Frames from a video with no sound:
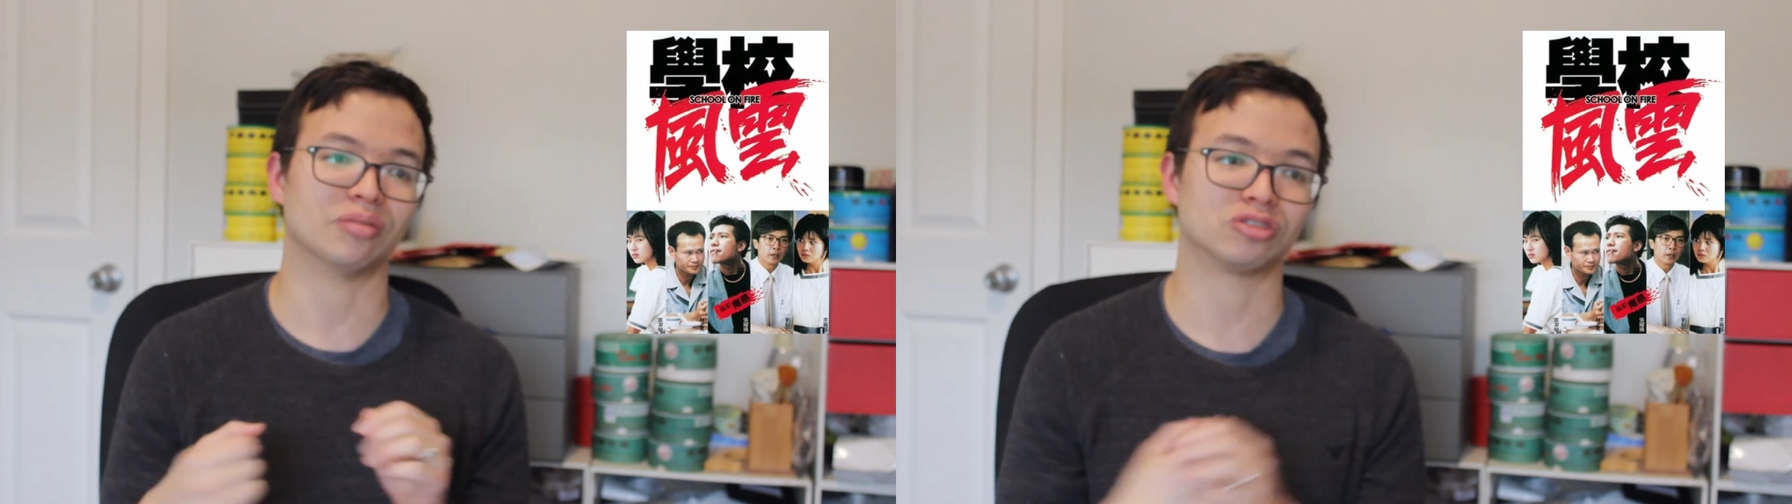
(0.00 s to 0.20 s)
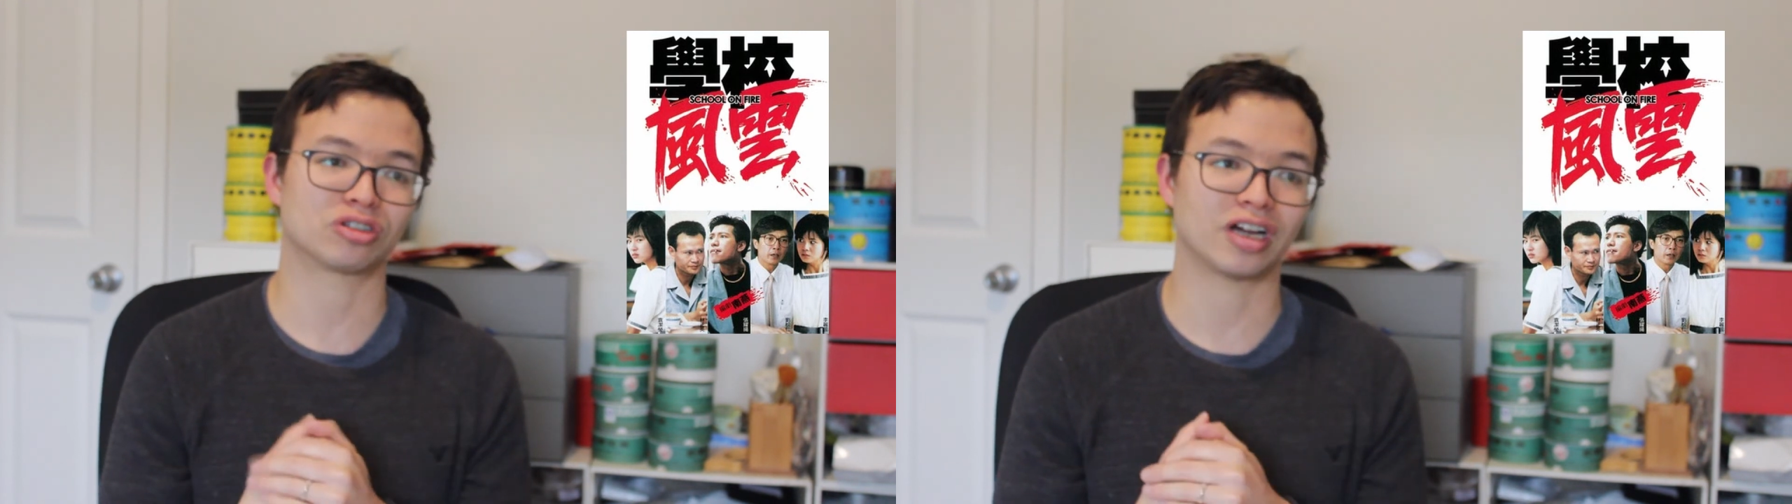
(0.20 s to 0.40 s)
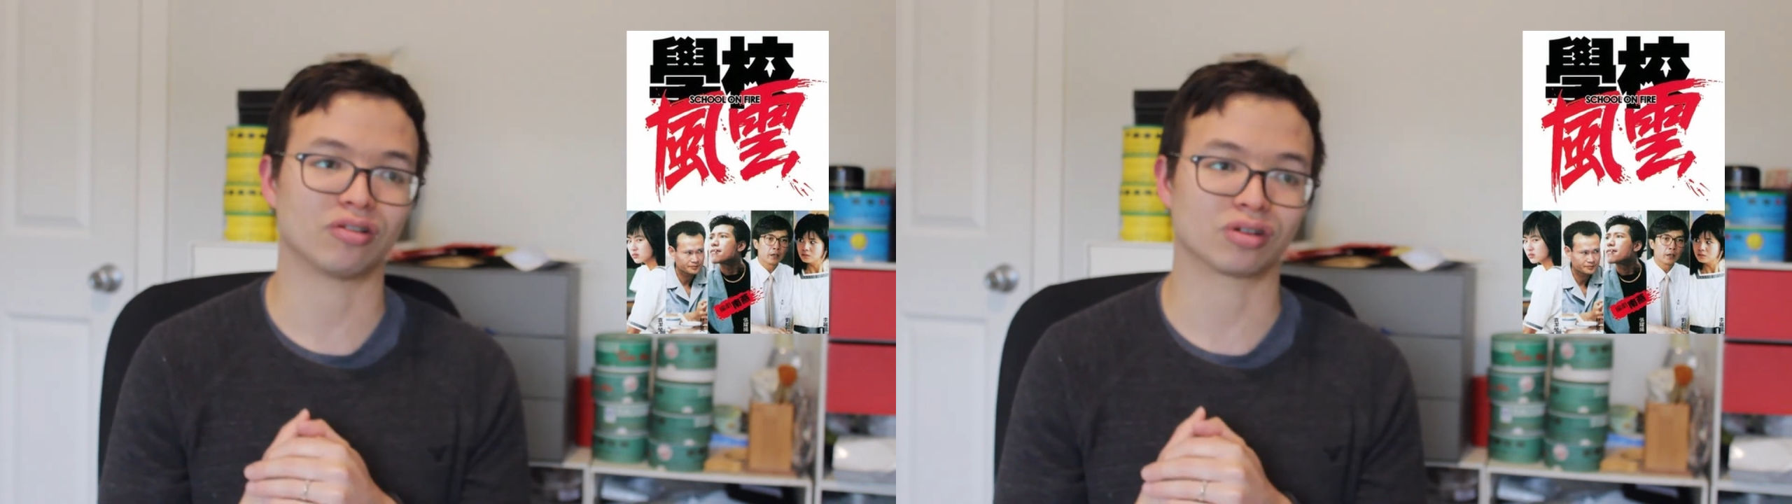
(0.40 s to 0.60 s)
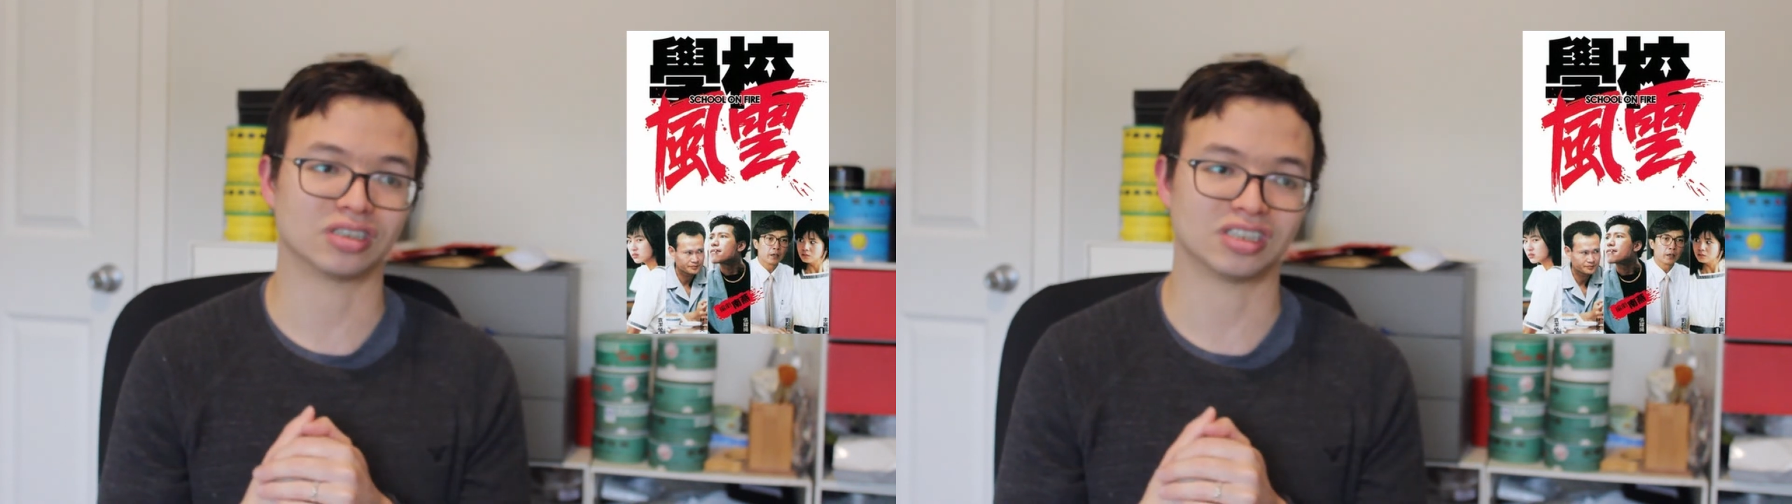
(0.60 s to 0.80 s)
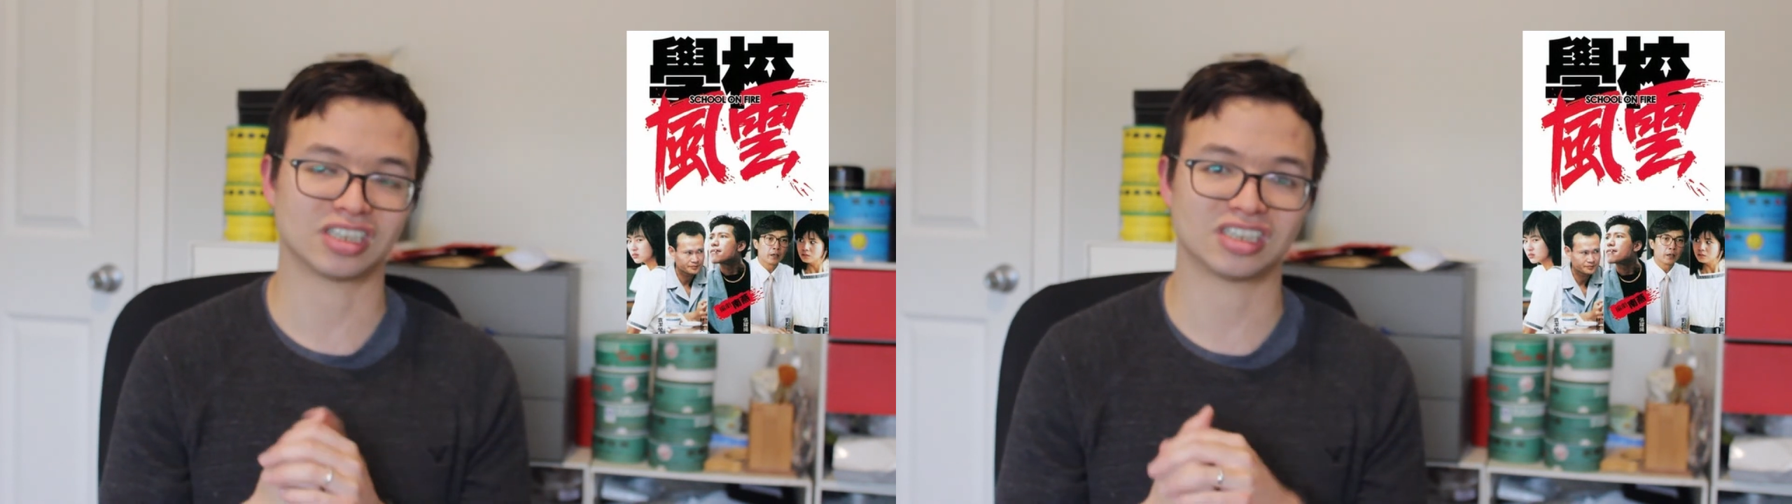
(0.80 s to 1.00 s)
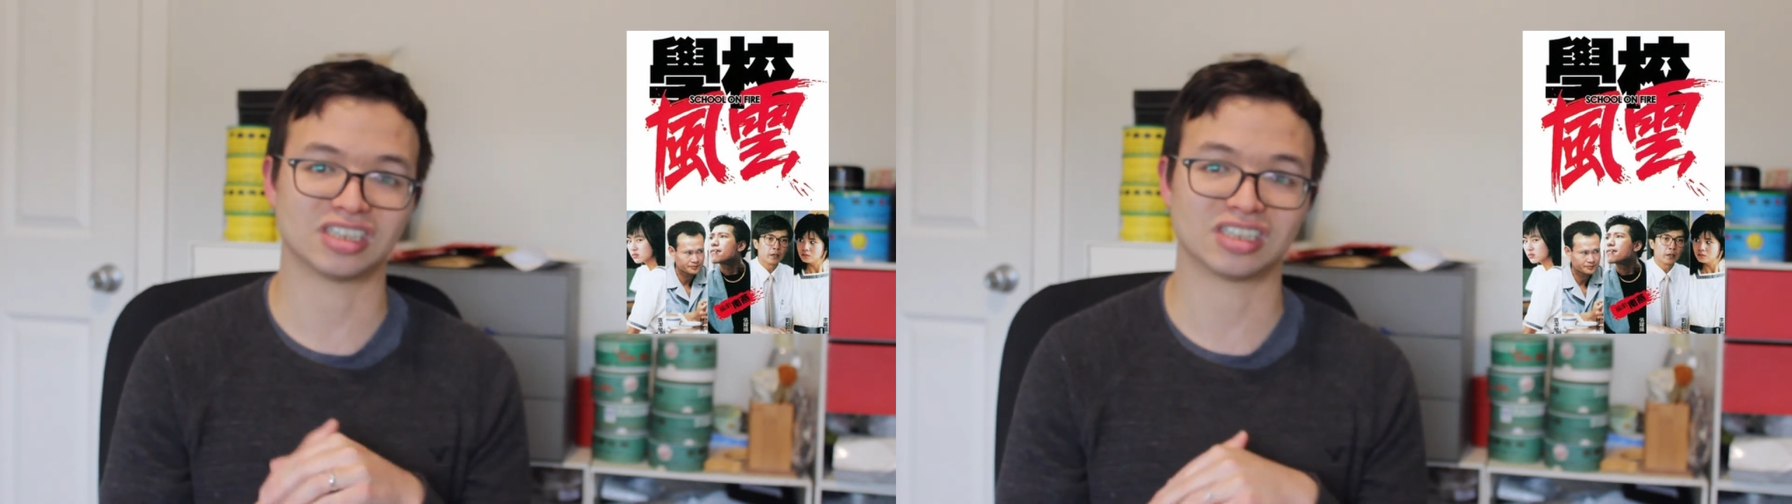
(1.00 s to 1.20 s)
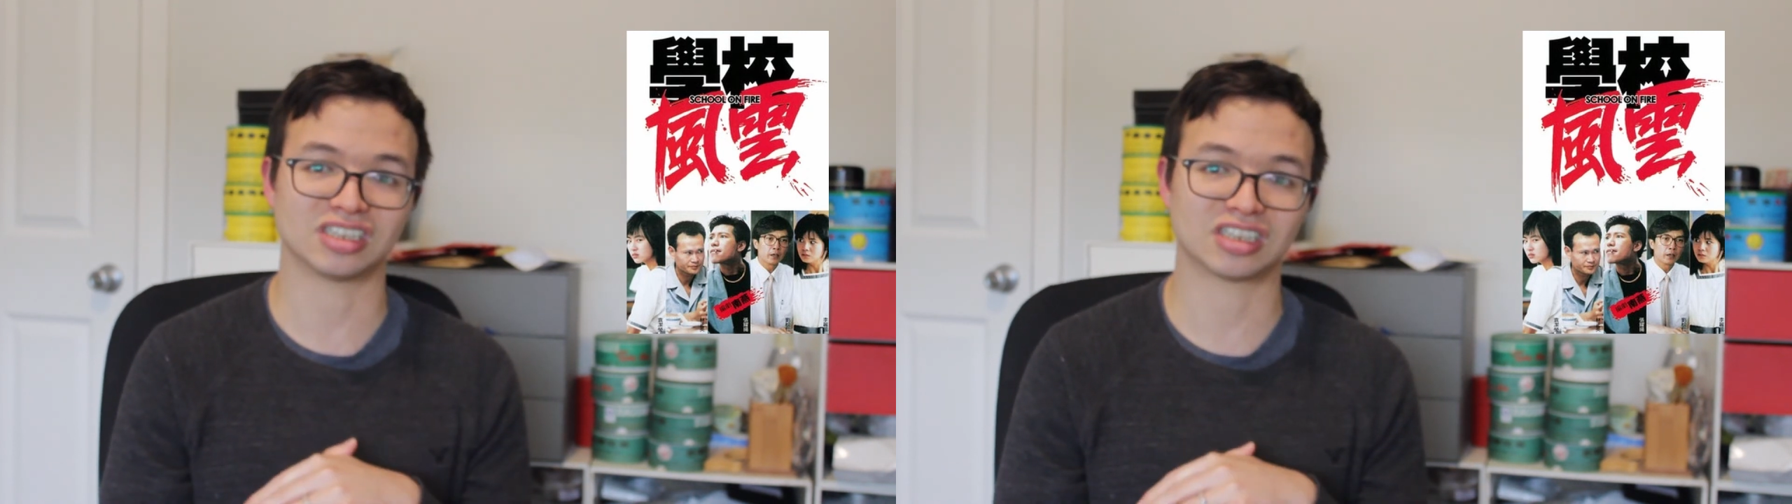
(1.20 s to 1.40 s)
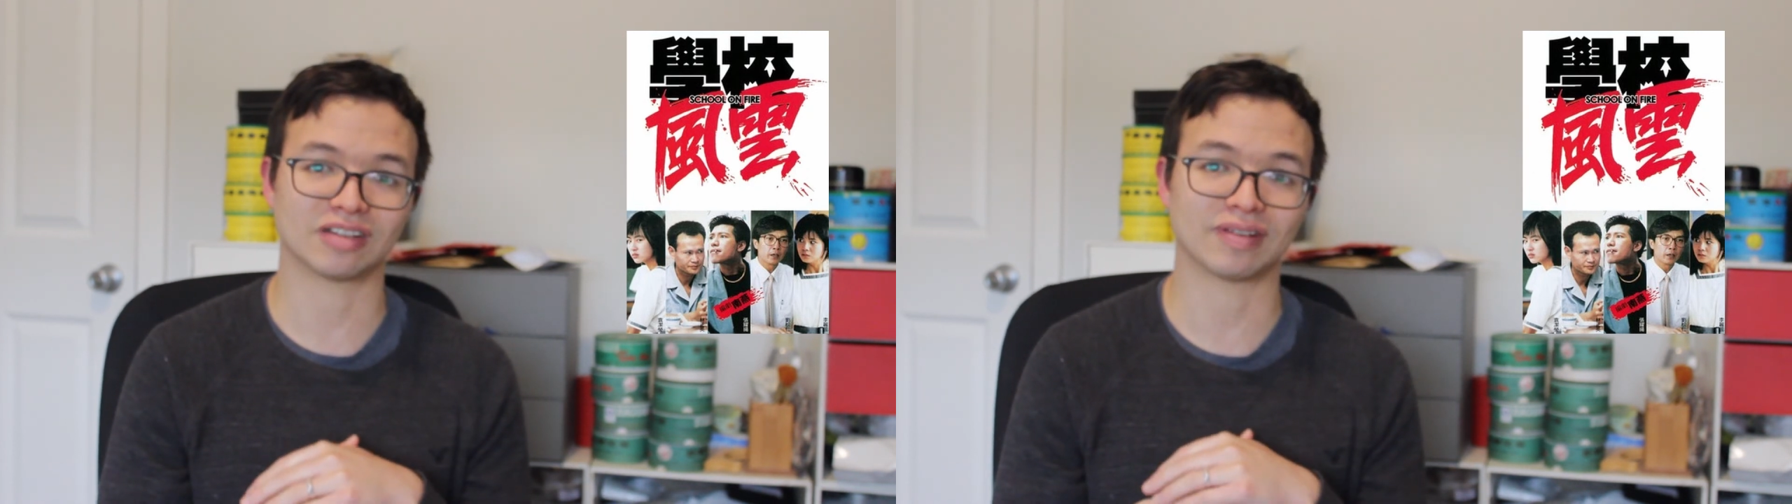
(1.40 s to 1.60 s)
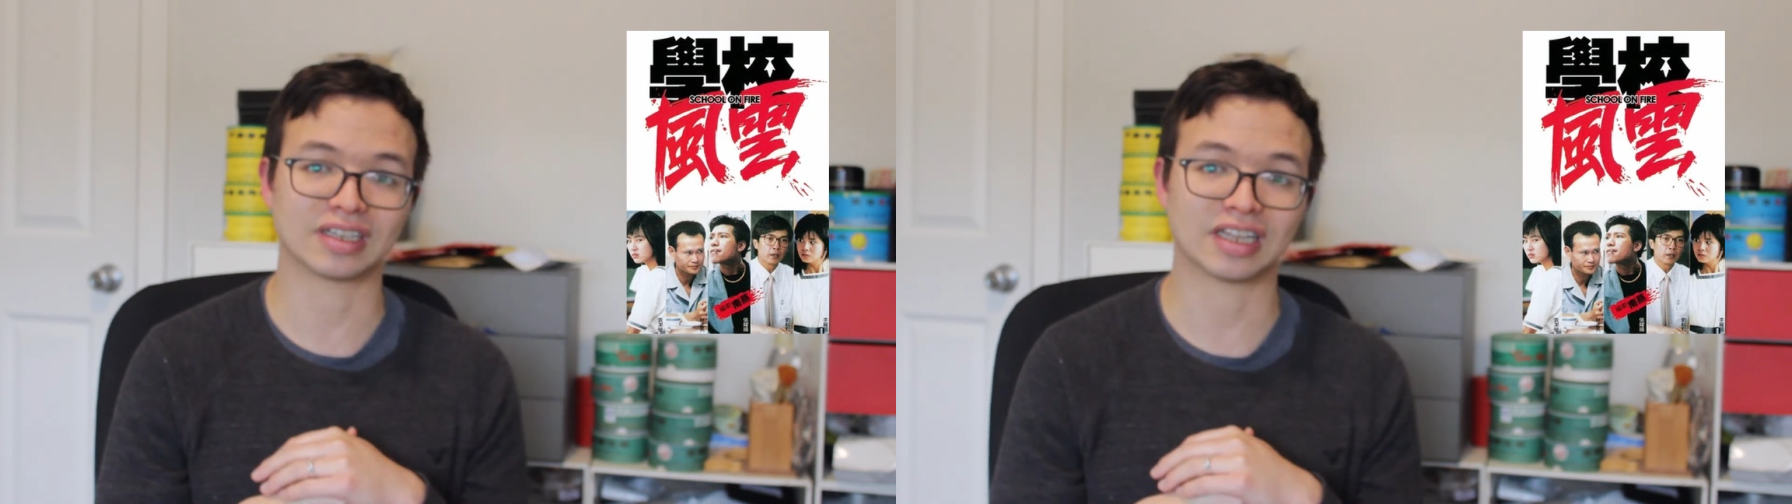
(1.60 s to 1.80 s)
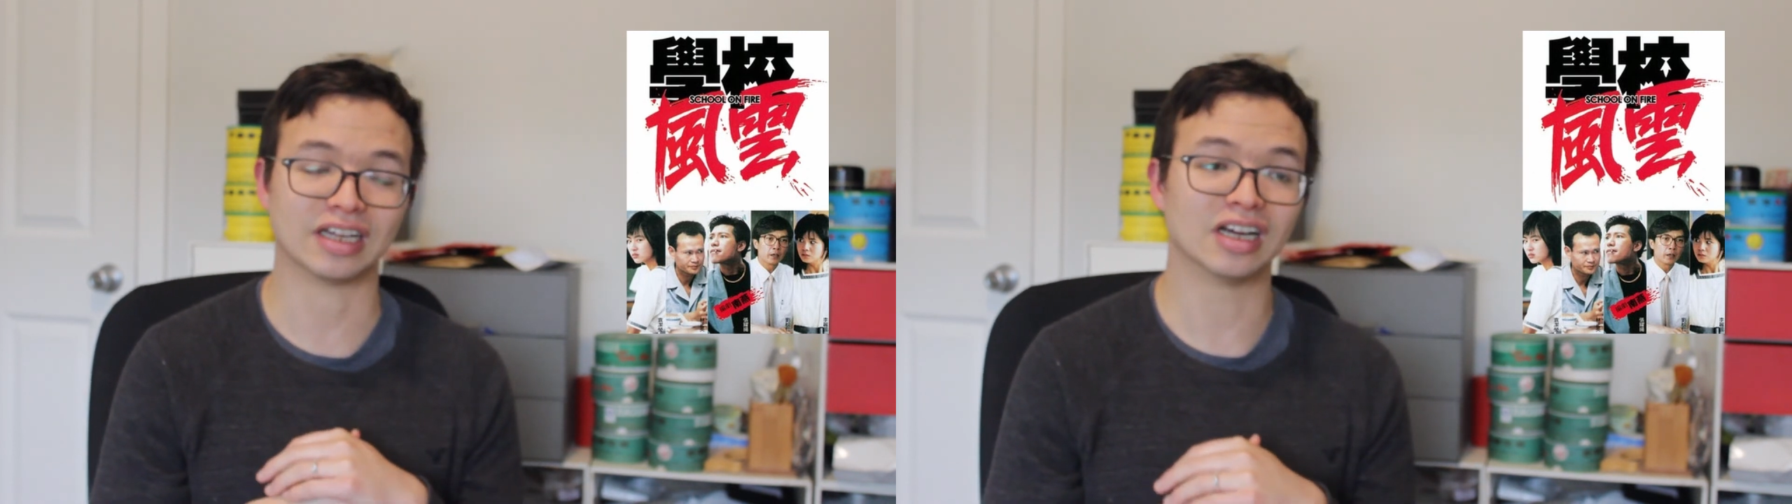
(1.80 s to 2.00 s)
triad organizations and stuff
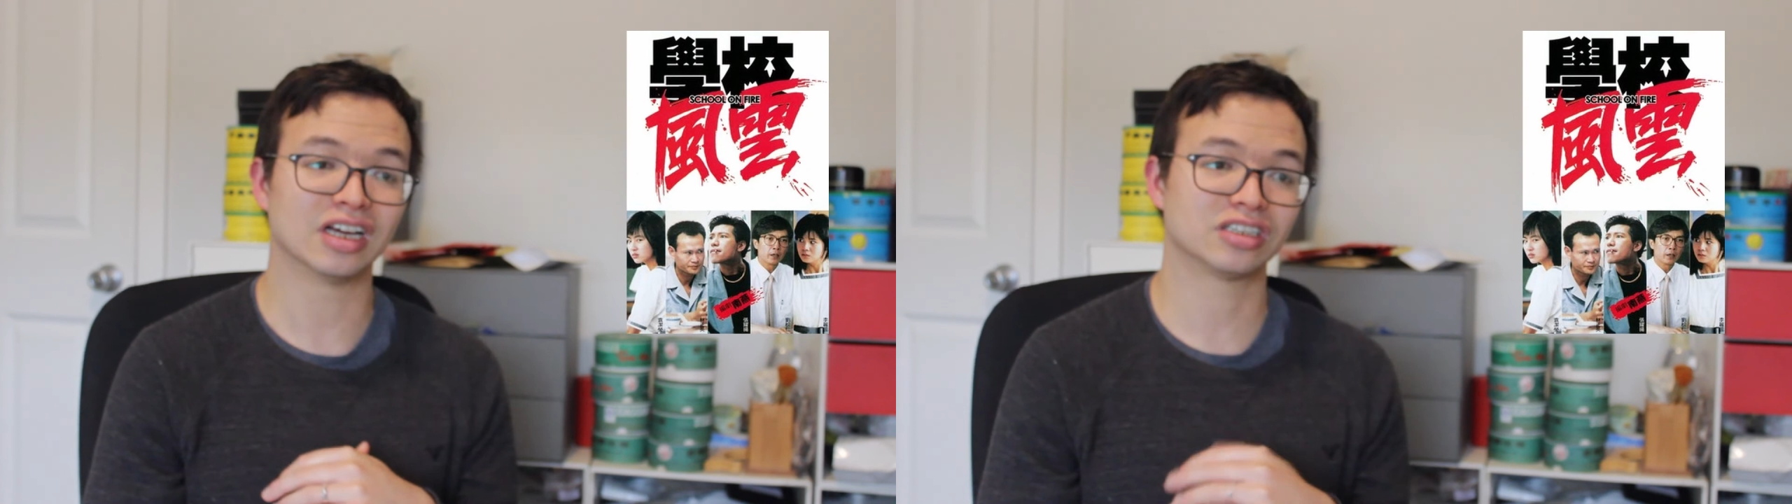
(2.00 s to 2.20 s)
like that.